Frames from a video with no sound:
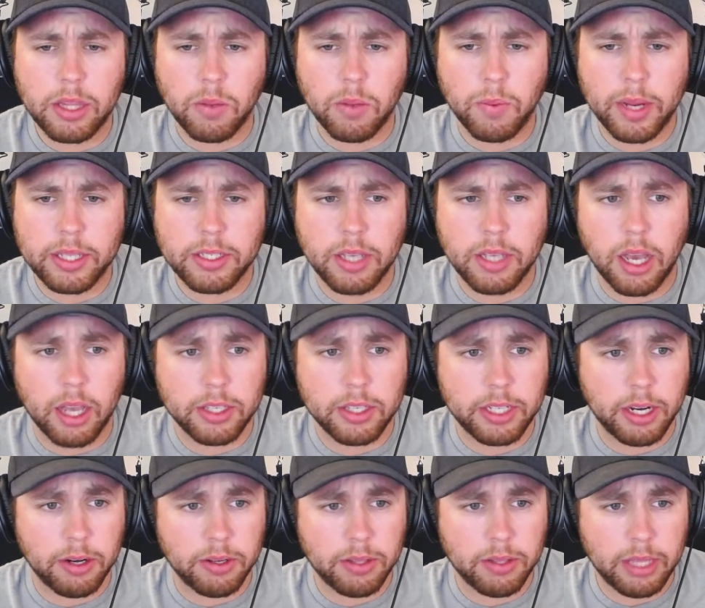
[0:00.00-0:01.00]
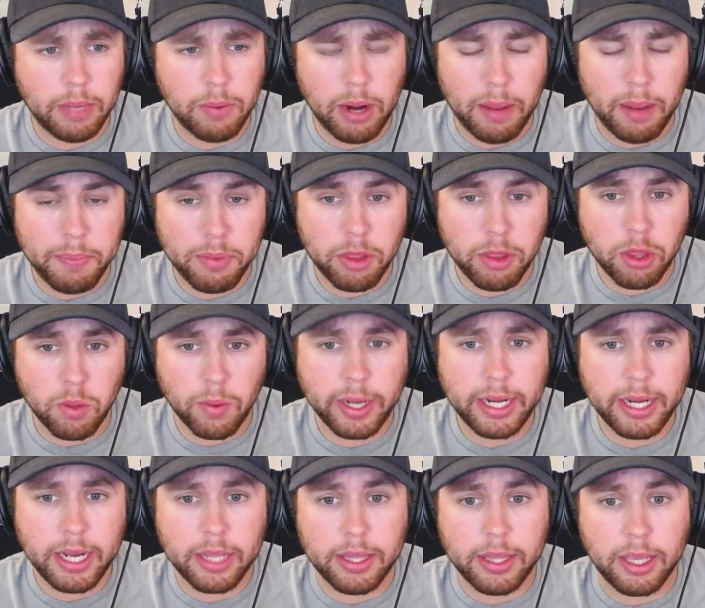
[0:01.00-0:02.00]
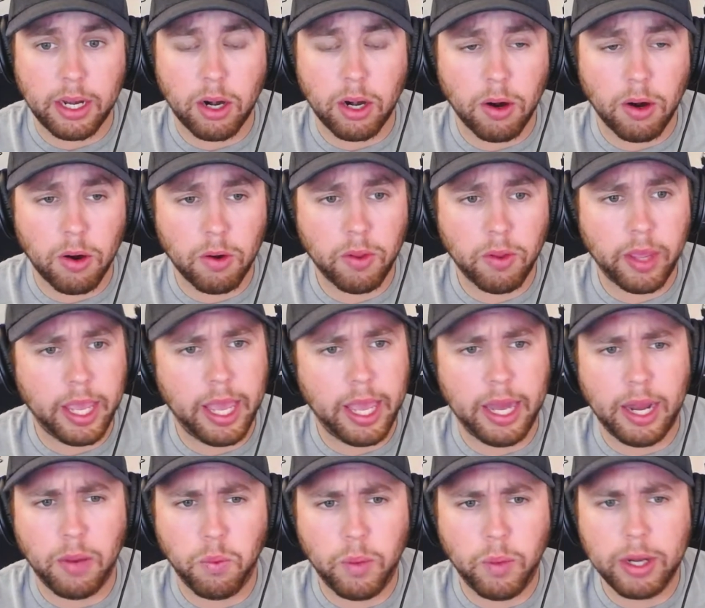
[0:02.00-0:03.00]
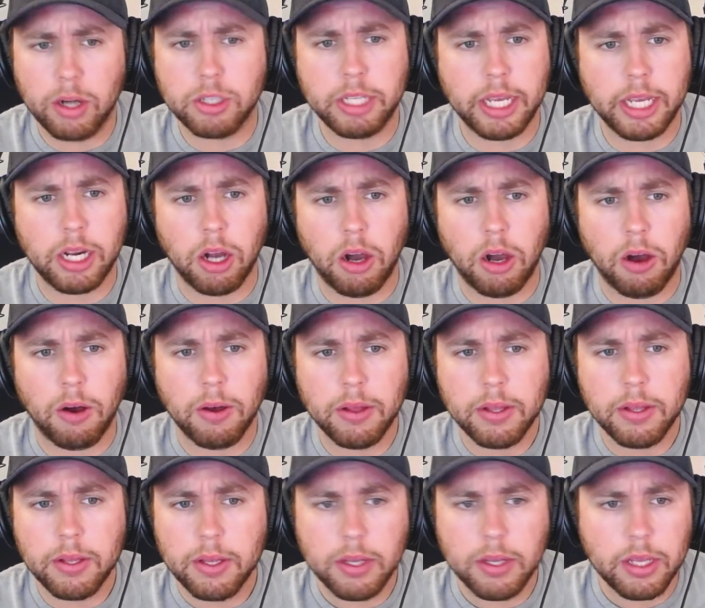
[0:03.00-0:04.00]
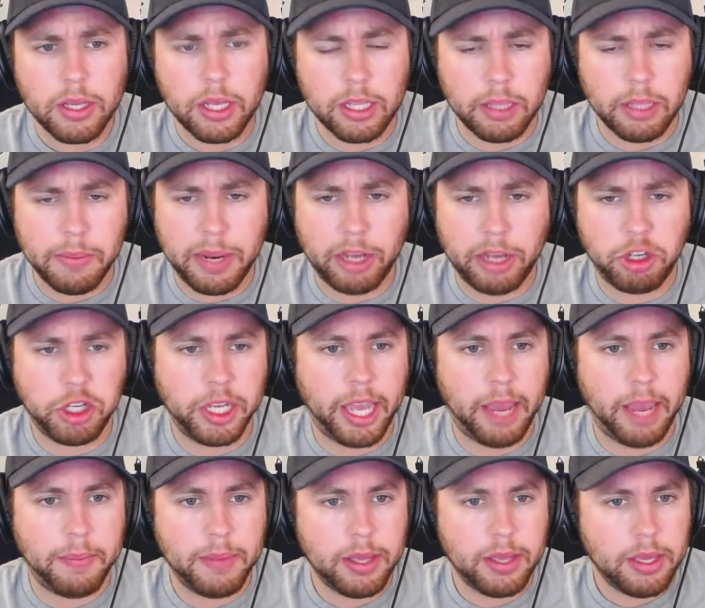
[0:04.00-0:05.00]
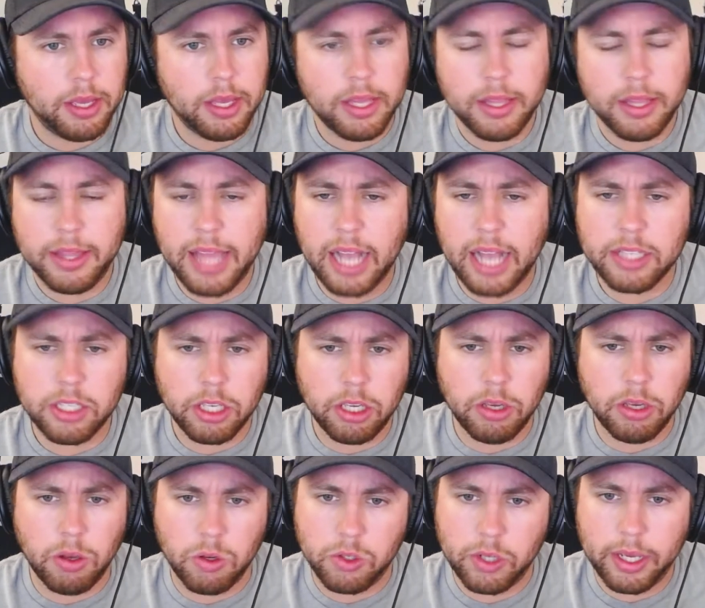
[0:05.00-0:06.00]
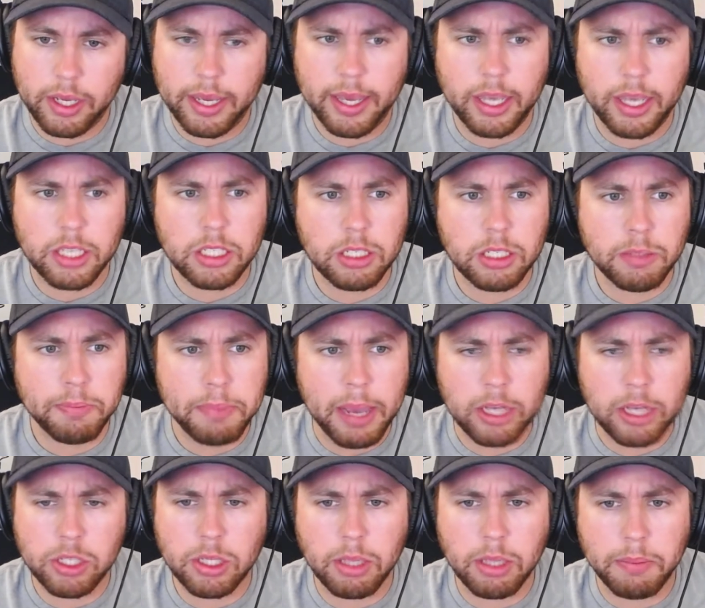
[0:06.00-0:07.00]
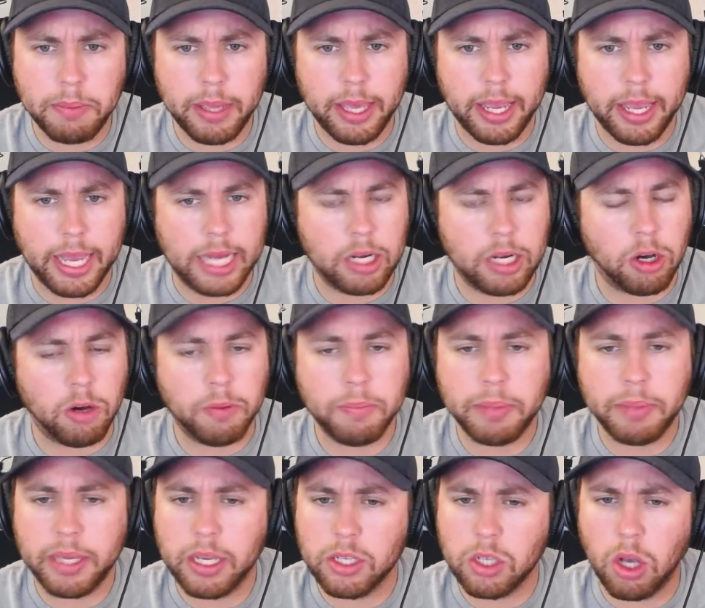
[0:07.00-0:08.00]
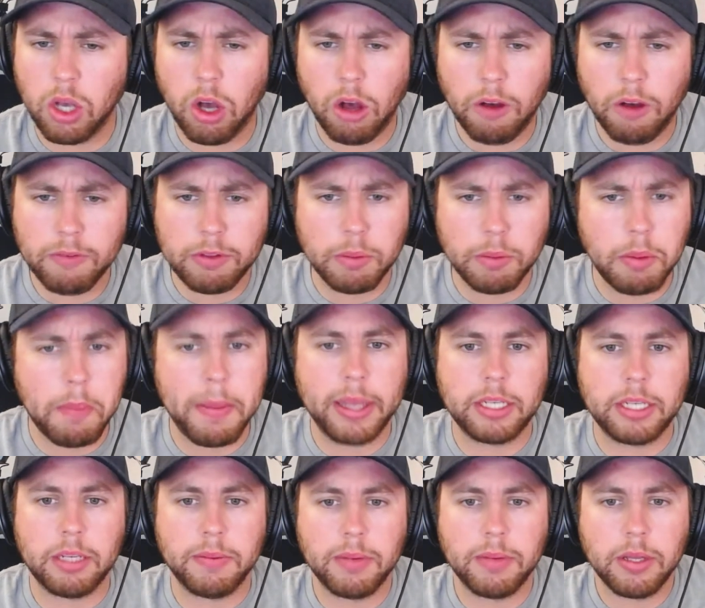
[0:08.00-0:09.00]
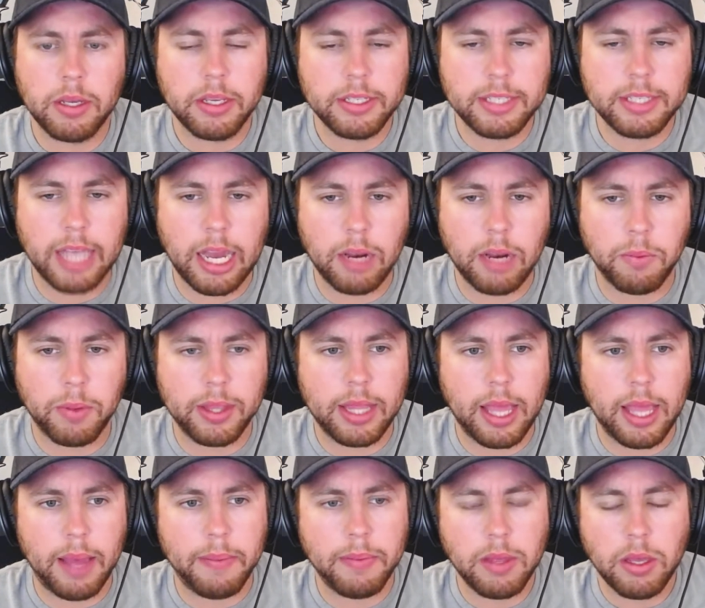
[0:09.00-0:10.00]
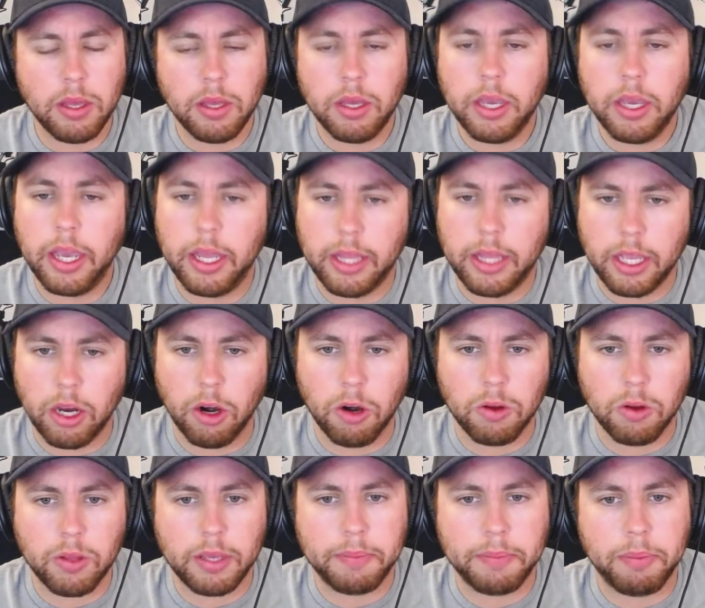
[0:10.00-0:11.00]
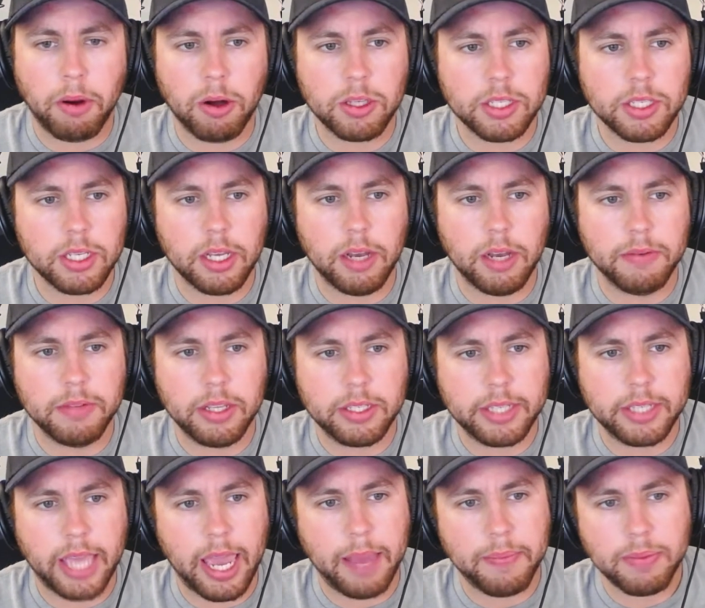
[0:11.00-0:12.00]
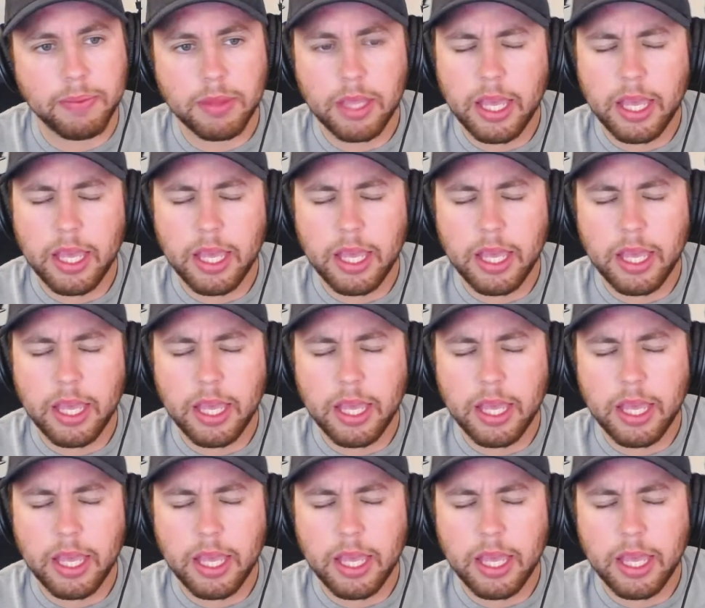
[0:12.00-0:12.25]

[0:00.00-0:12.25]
at the Red Sox here, they were up 3 nothing early in a winner take all elimination game. That's huge, especially being at home because all of the momentum sided with them in the early parts of this game.